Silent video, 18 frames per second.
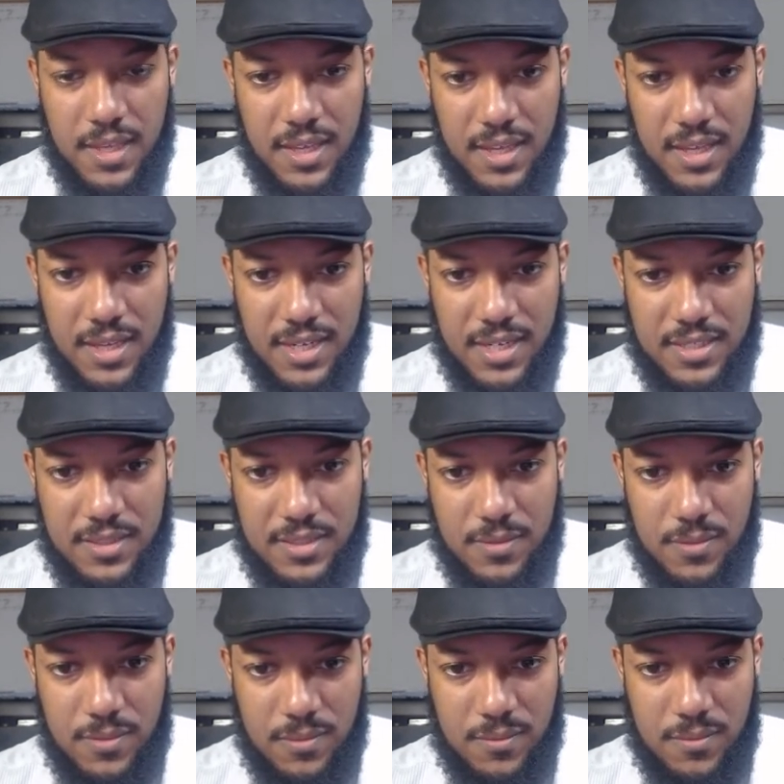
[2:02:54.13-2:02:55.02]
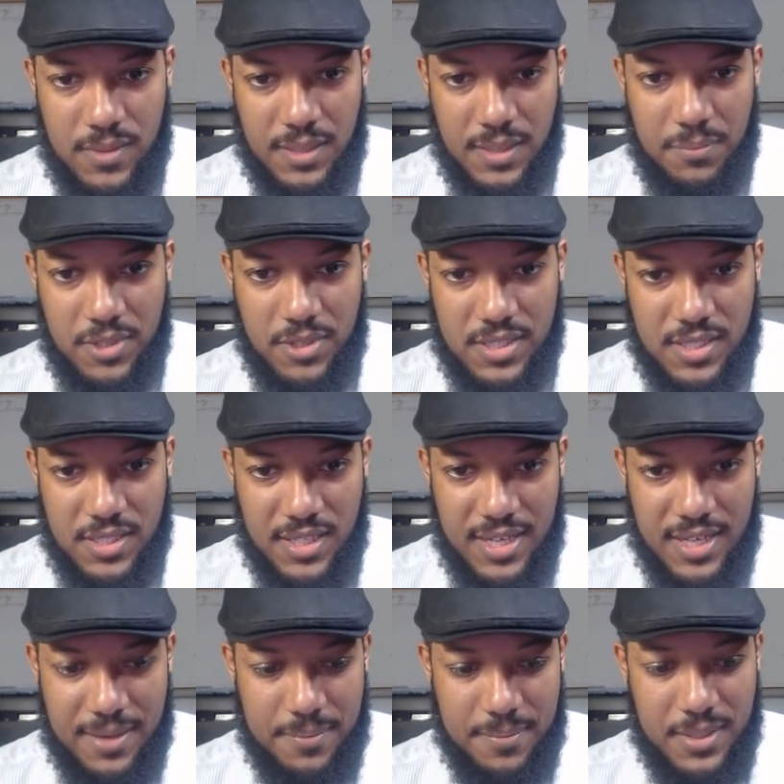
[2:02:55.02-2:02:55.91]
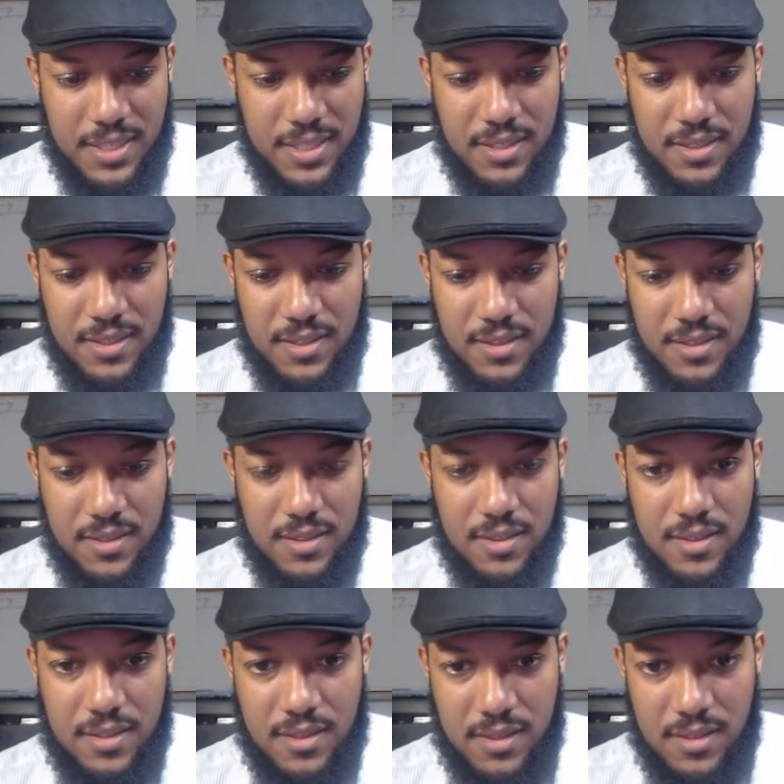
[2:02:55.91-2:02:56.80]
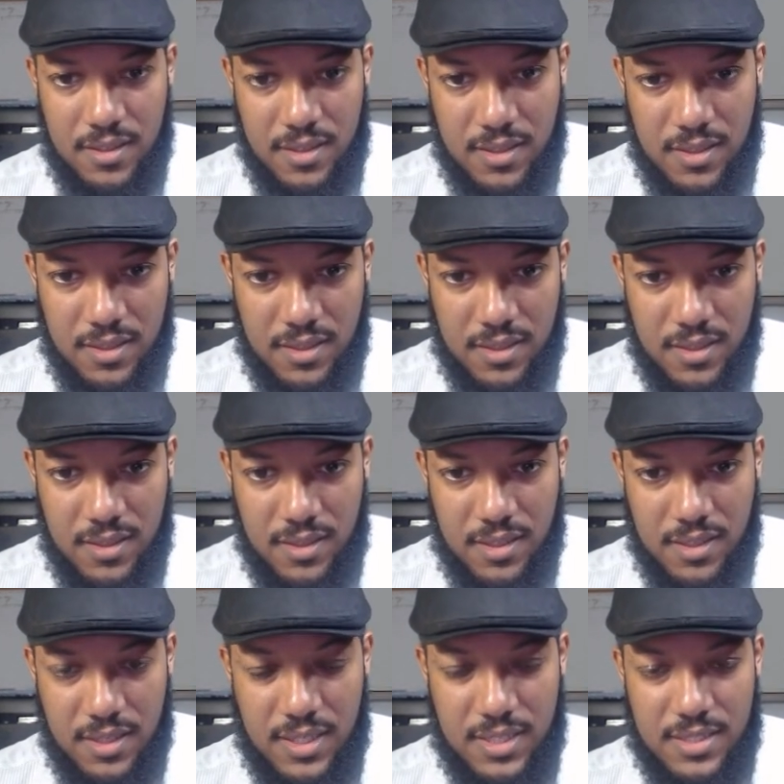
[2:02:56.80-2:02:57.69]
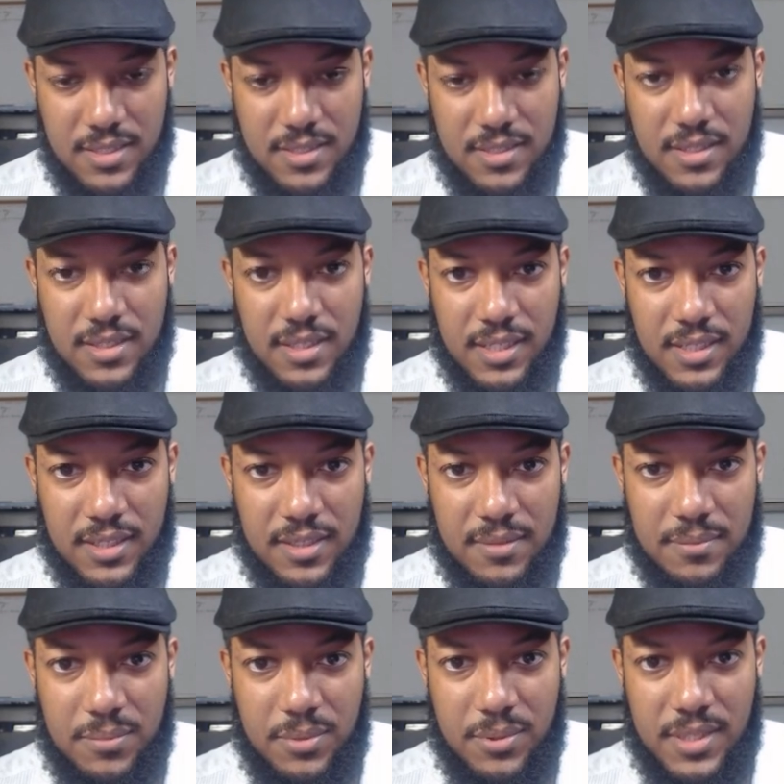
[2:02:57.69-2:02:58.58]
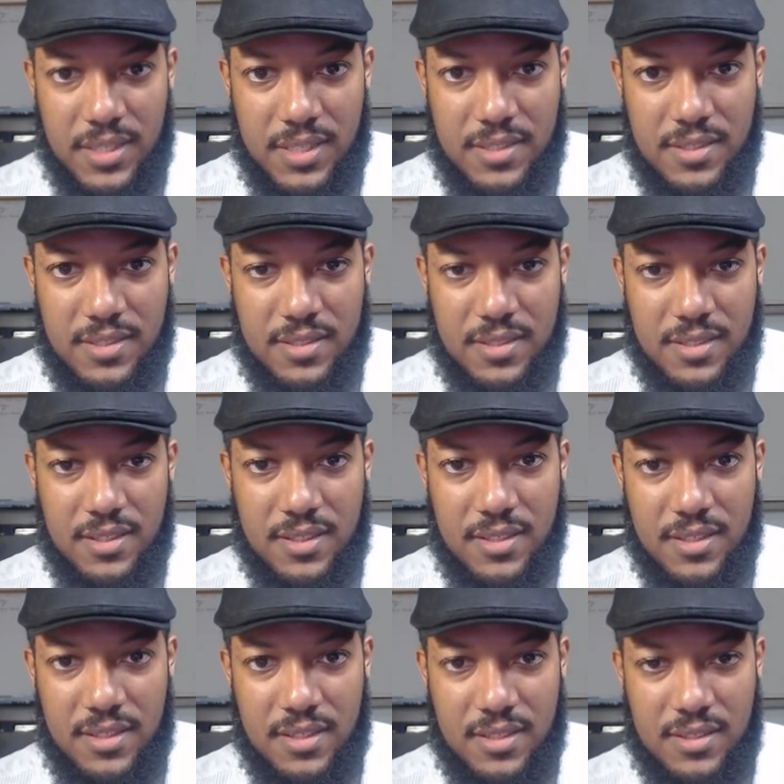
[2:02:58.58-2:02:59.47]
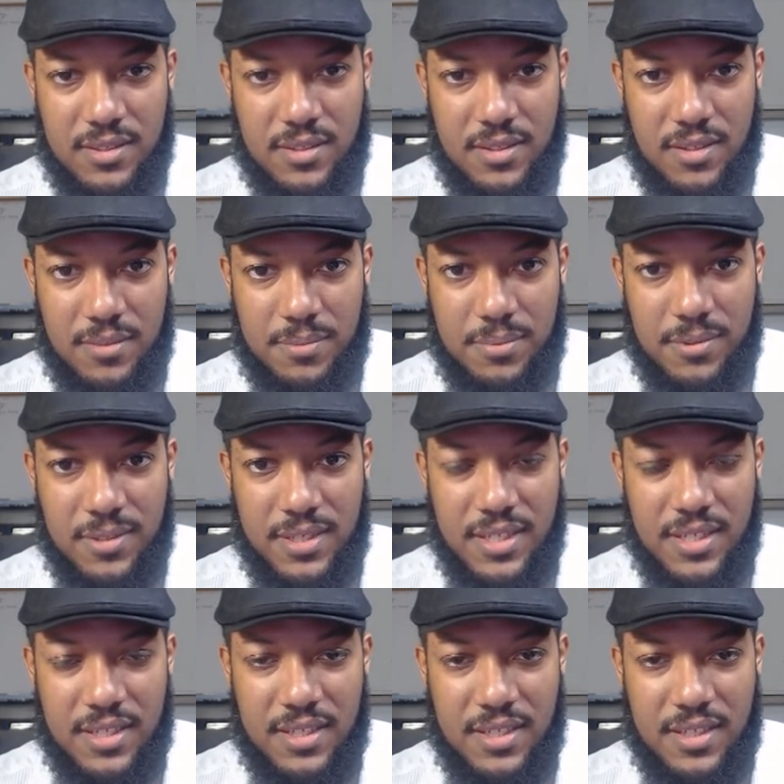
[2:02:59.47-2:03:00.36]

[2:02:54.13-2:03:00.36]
And I press copy, and I just click a point to another point.